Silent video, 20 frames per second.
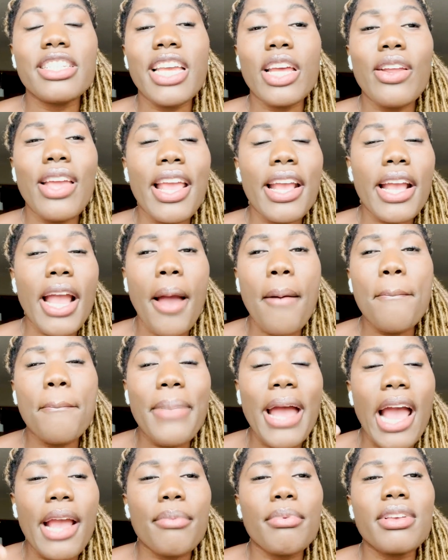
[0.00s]
and come
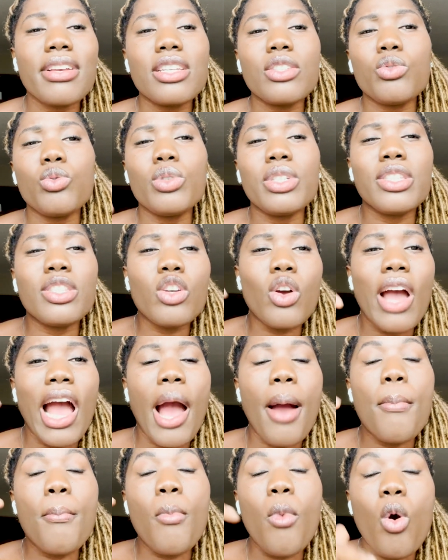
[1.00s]
back because we still
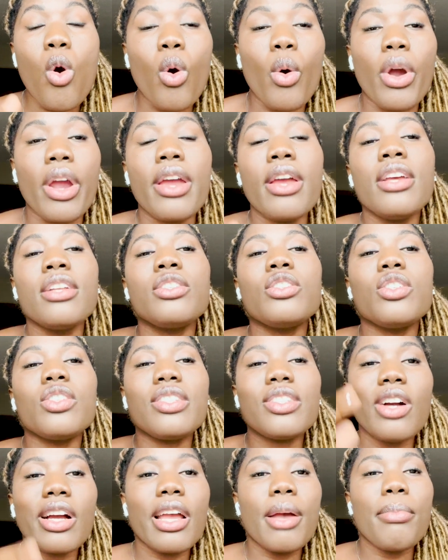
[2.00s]
have more to
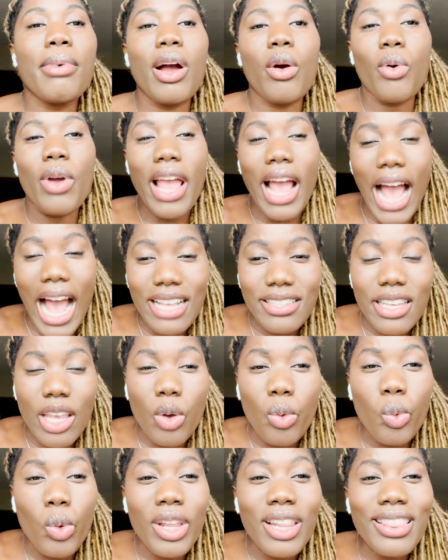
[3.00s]
talk about as it
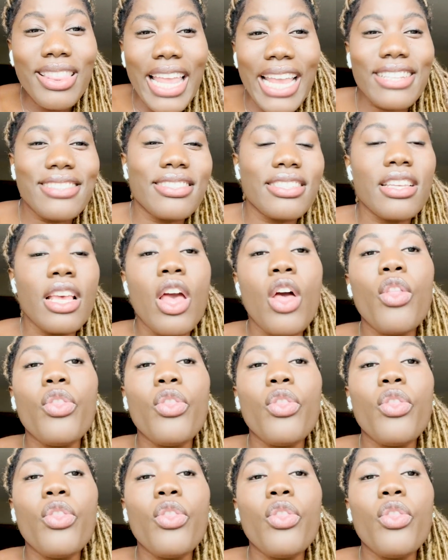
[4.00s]
relates